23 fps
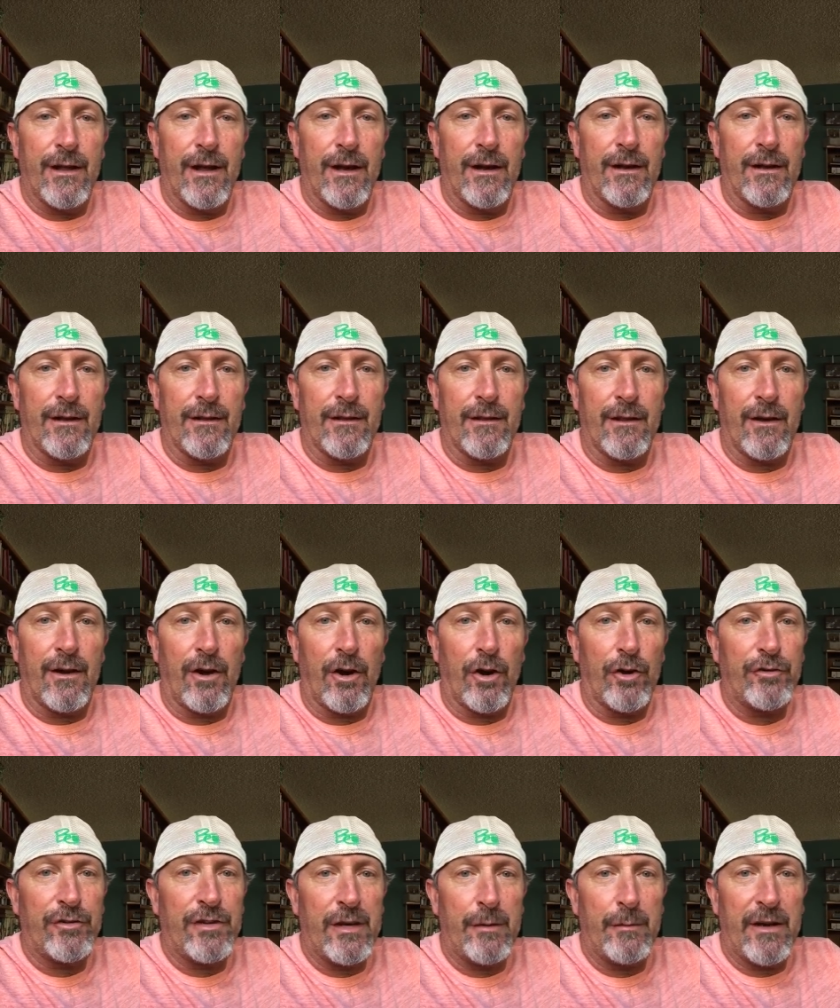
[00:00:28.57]
Uh,
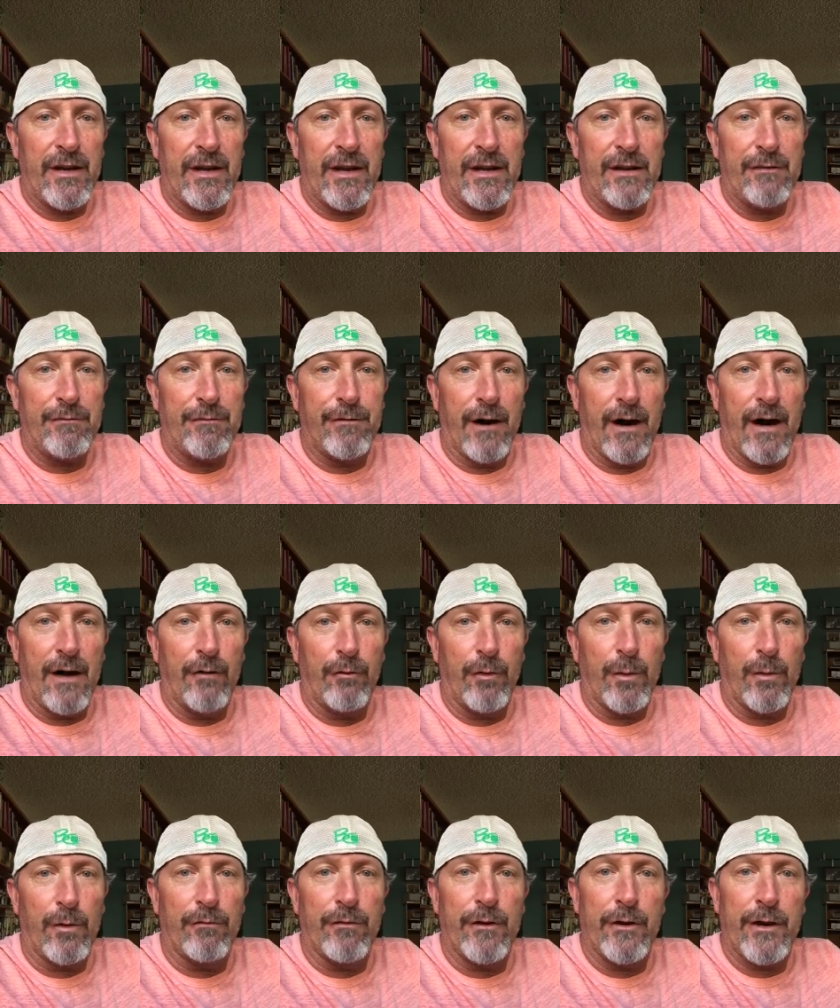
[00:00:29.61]
our team in eighty-five, we
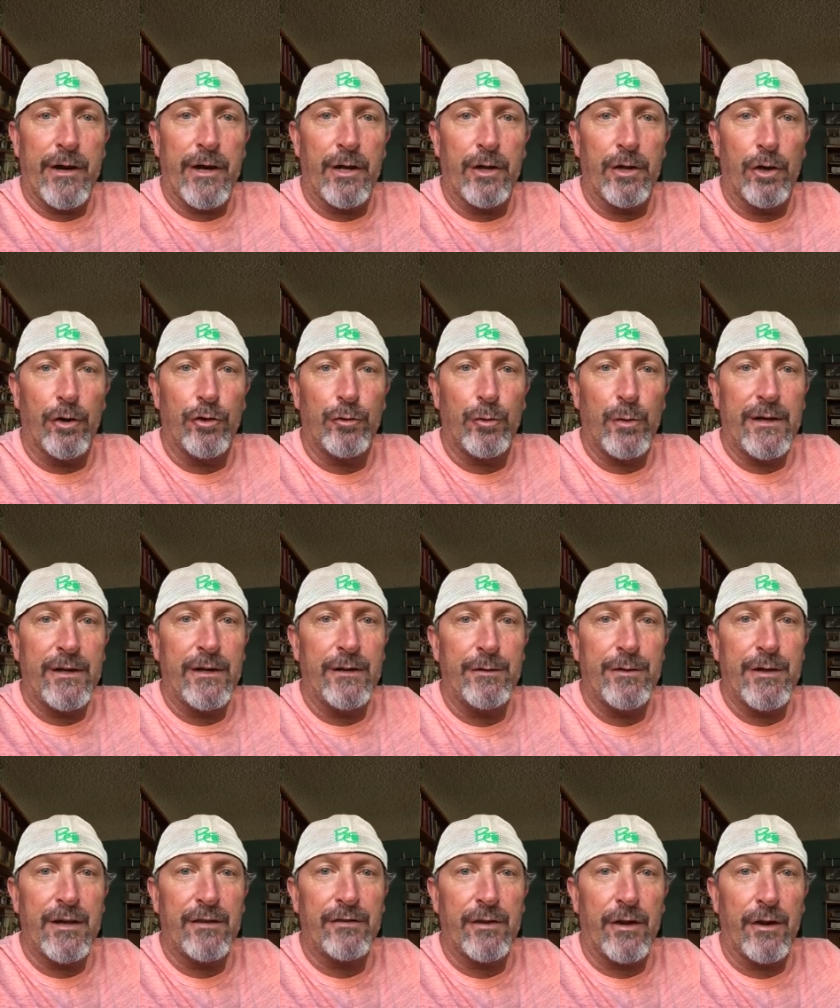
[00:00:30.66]
were very close. We did
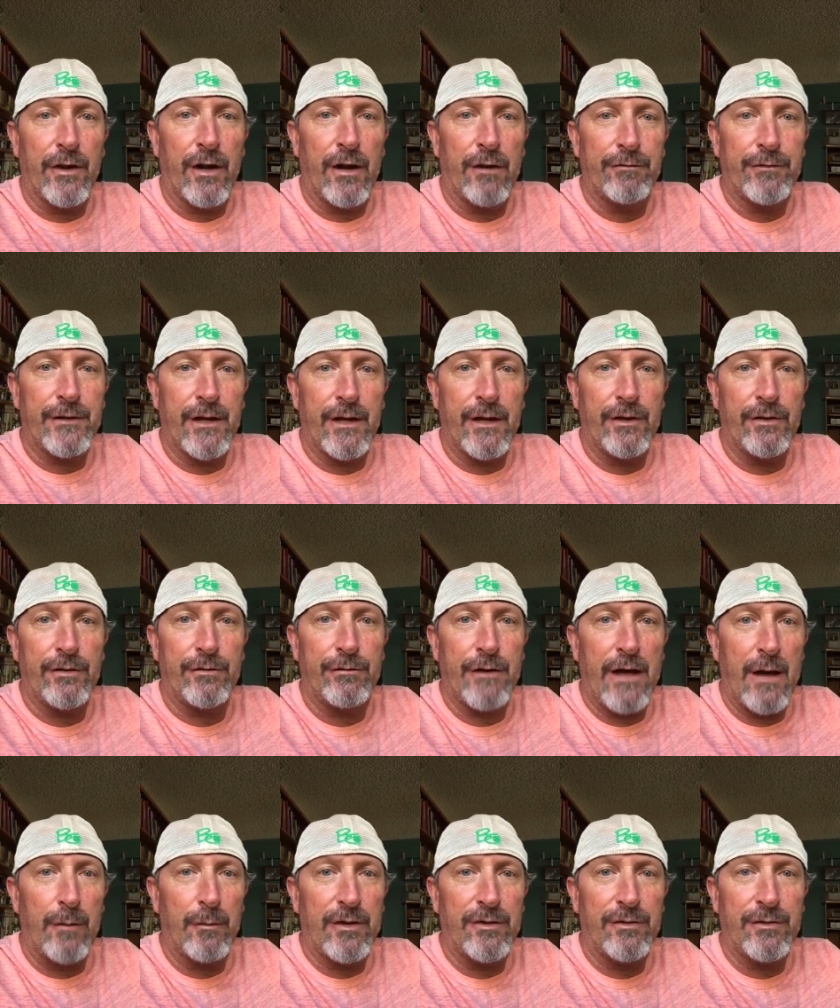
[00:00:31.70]
things on off days.
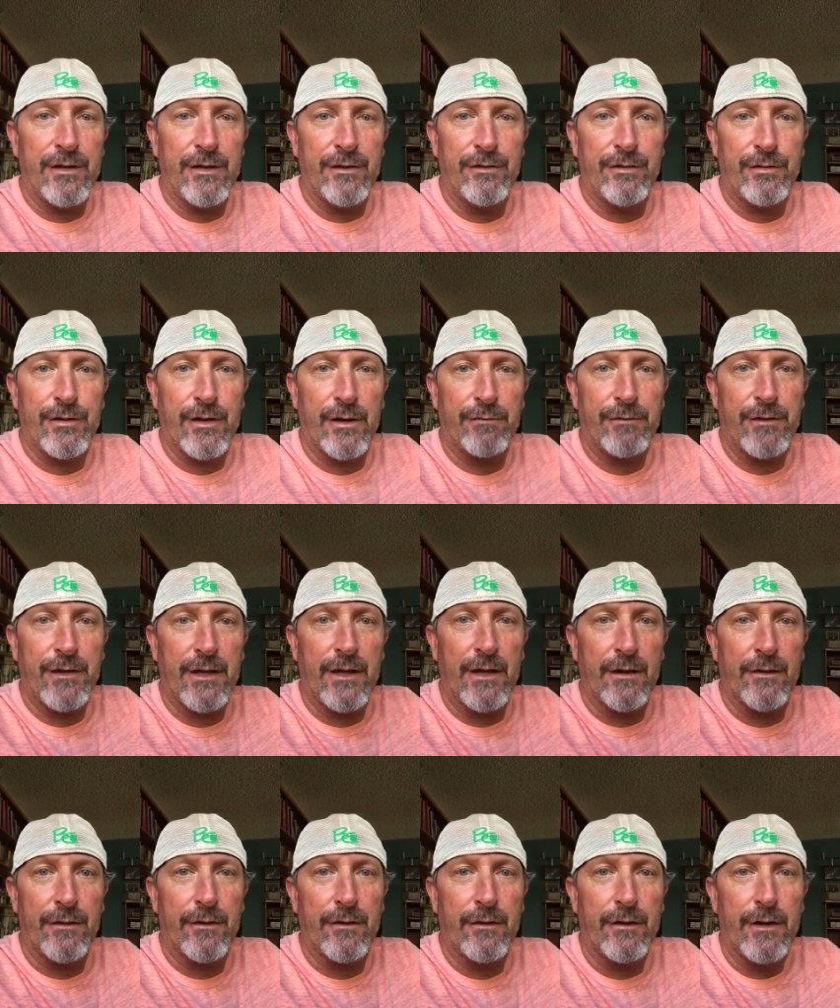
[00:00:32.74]
Families did stuff
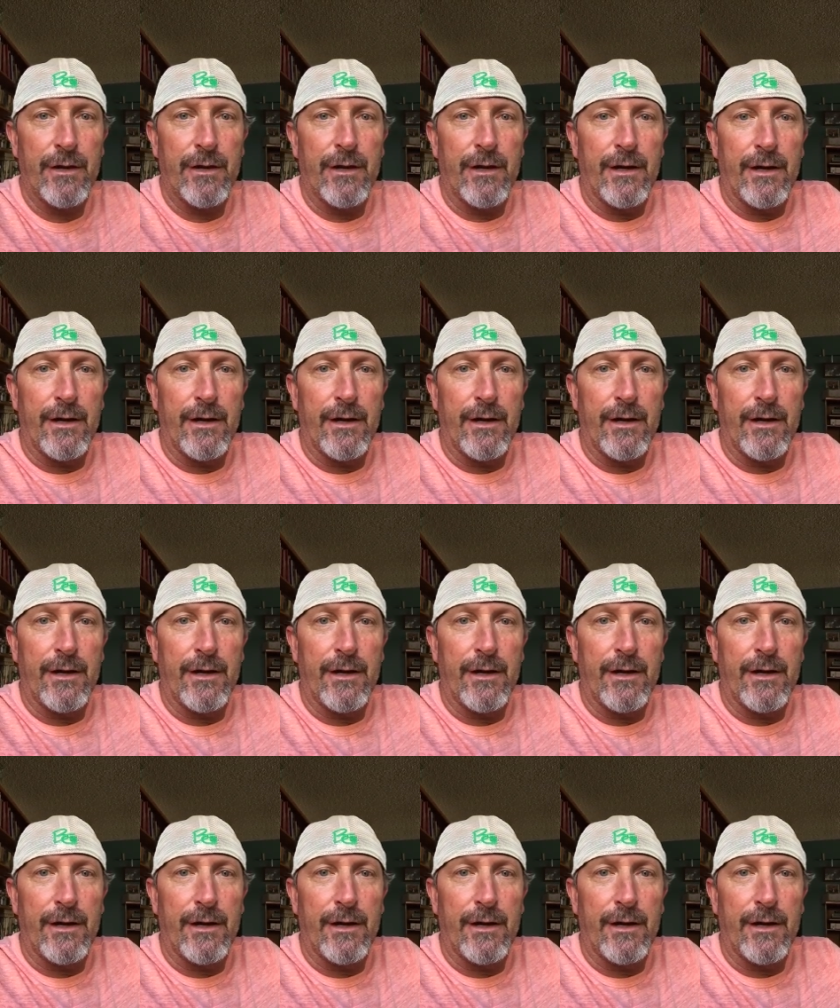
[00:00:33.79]
together.